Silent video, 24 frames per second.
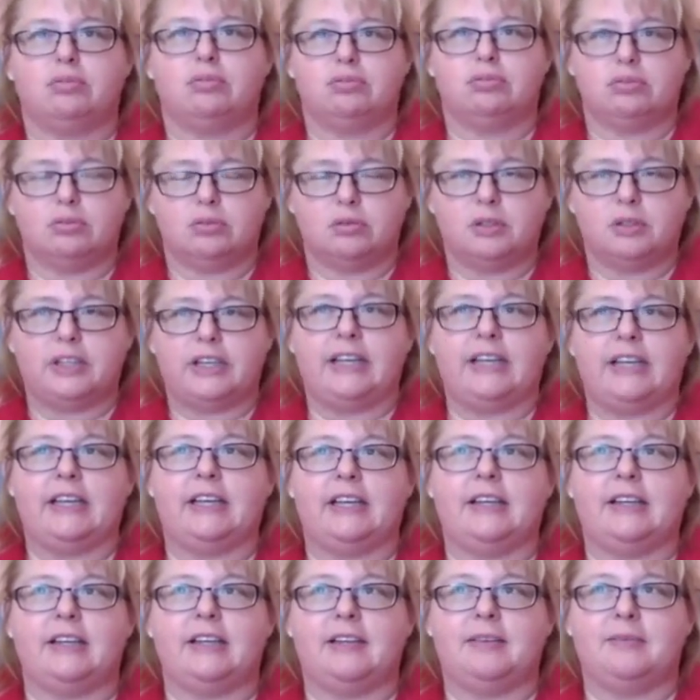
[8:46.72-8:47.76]

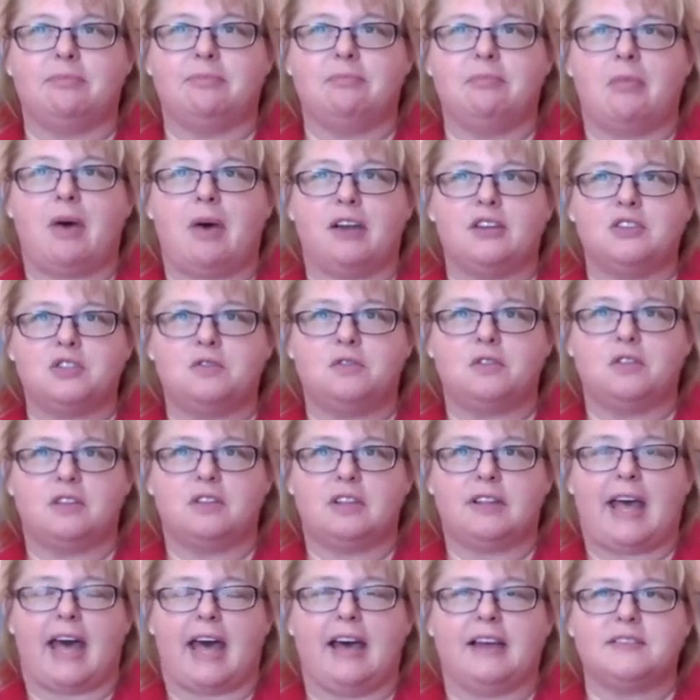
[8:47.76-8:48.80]
pretty much for the
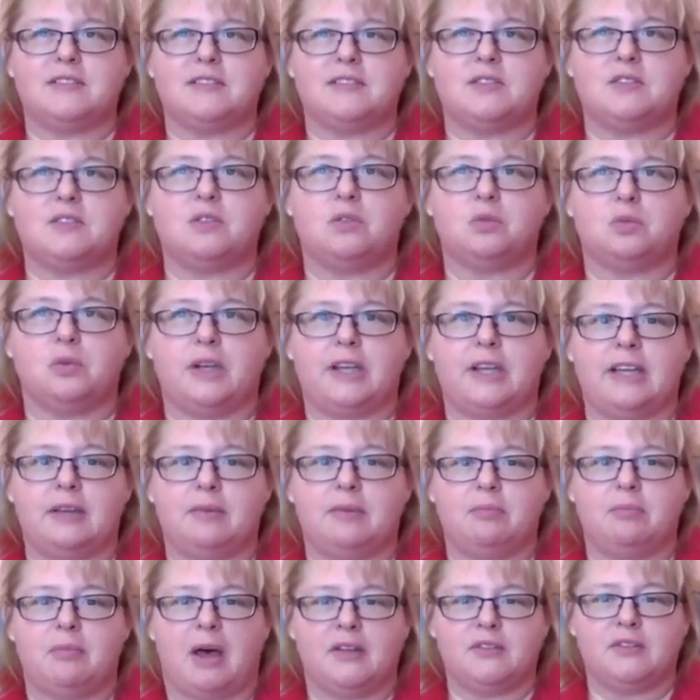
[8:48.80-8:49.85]
last 3
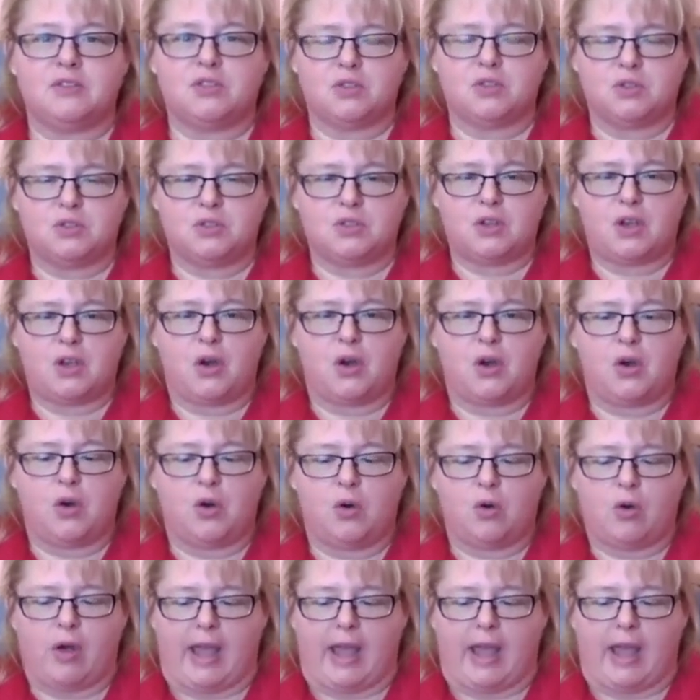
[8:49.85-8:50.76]
months or so,